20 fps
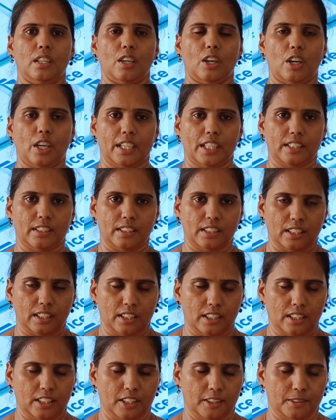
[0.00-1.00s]
or in
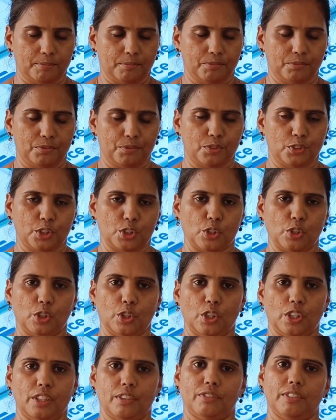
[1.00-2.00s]
the food
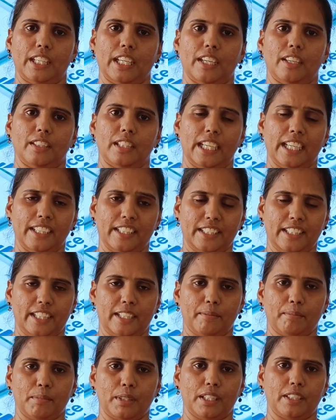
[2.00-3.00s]
court,
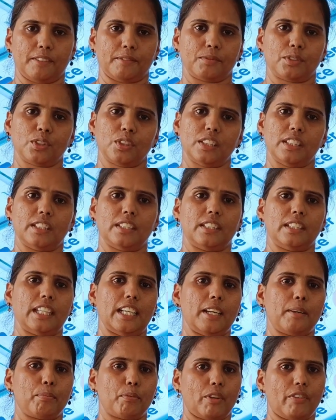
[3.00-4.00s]
entertainment. So they
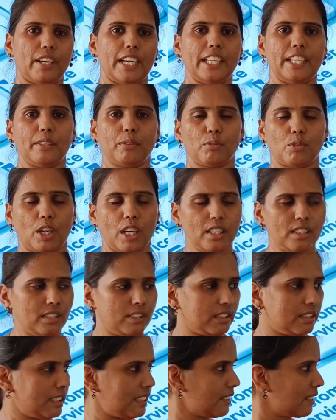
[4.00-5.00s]
are providing what?
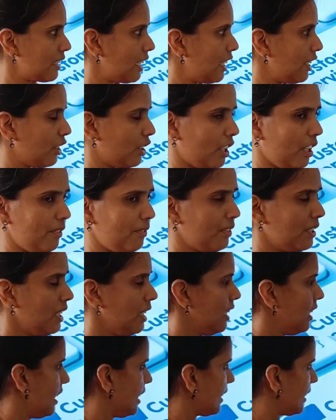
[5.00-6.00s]
This kind of
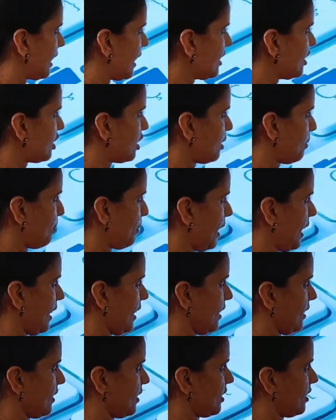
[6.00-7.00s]
touch
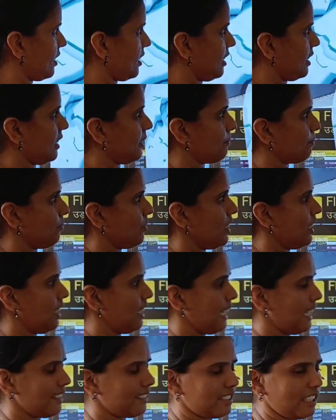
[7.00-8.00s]
panels.
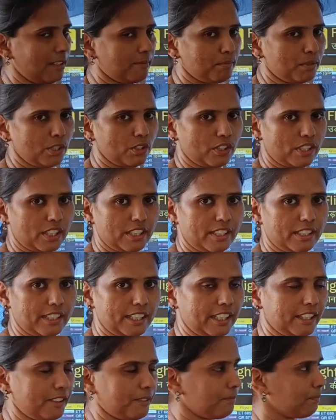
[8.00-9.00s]
Example, you can
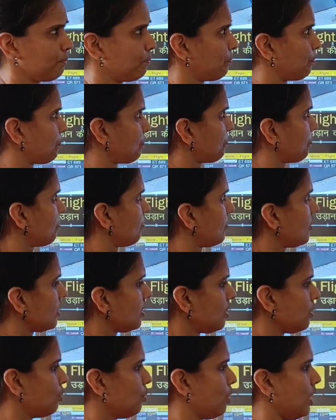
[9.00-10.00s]
take
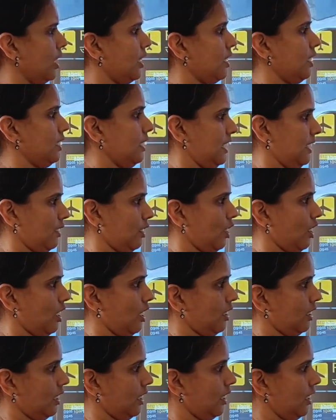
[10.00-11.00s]
what? These are
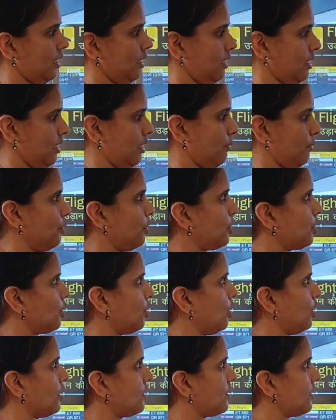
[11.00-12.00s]
all the food
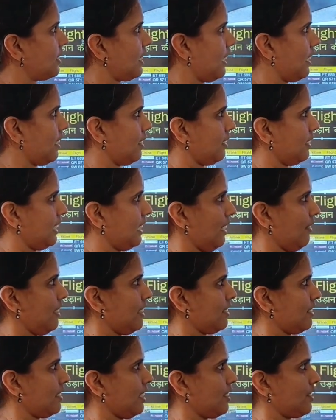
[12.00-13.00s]
courts and
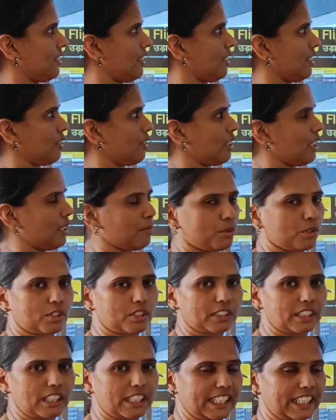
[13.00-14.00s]
railway station. You can
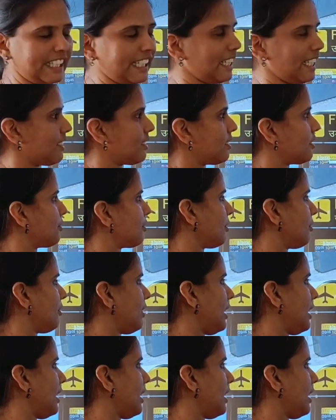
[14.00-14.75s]
book the tickets from